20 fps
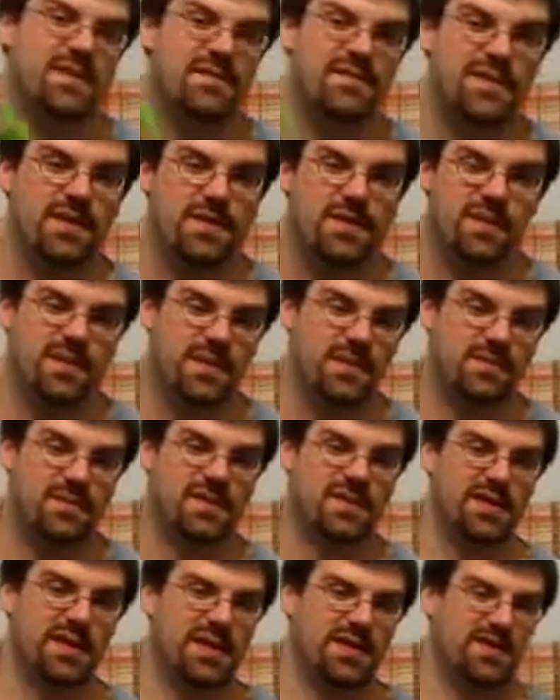a few of them,
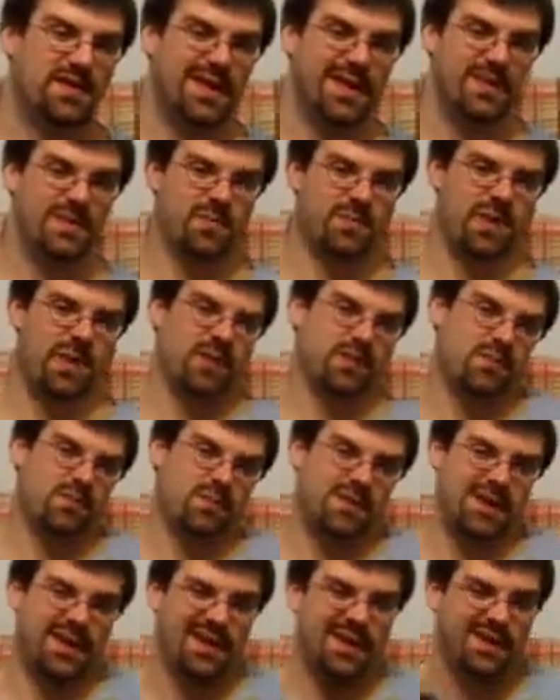so that's
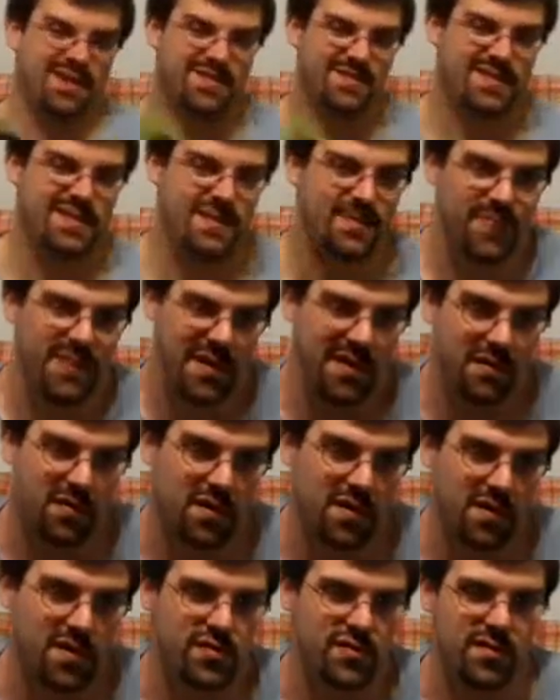probably something I
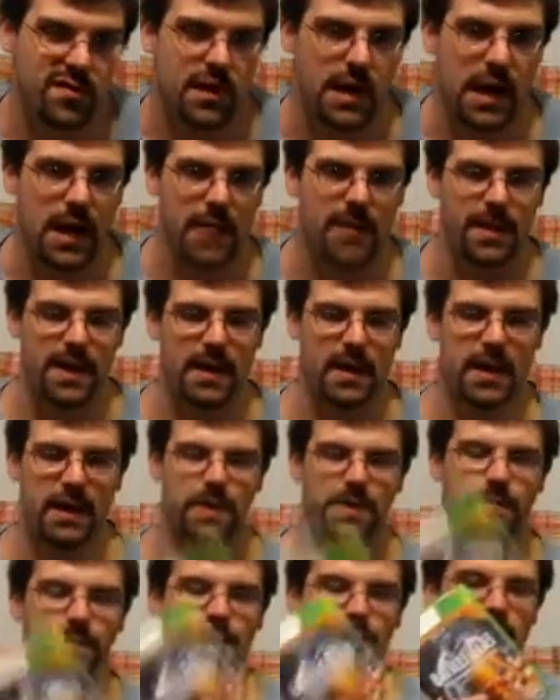really shouldn't comment
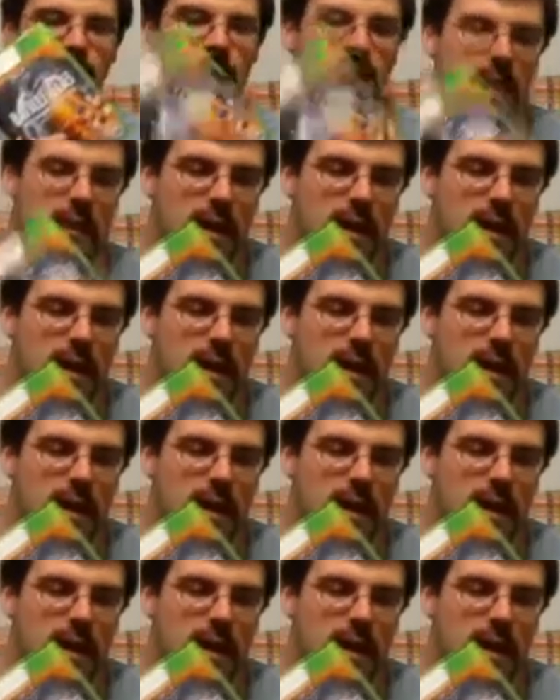on, but